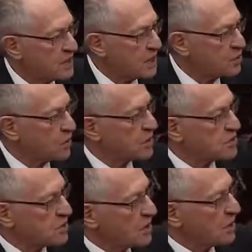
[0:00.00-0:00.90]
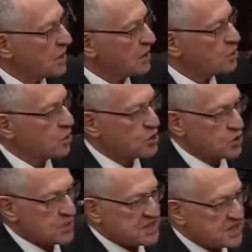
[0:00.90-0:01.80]
In other words, your
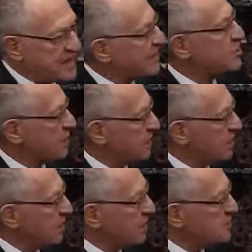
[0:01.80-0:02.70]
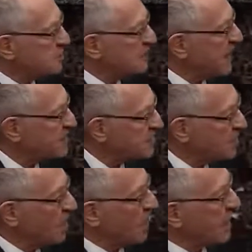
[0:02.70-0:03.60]
jurisdiction is based
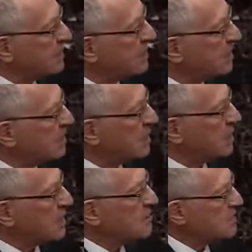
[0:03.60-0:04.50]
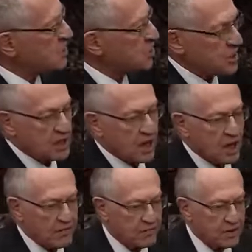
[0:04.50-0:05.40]
on commission
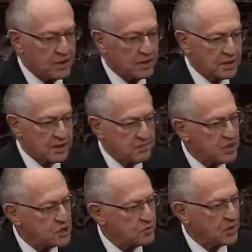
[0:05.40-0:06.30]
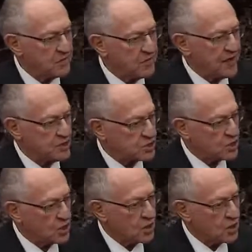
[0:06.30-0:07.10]
of an impeachable offense.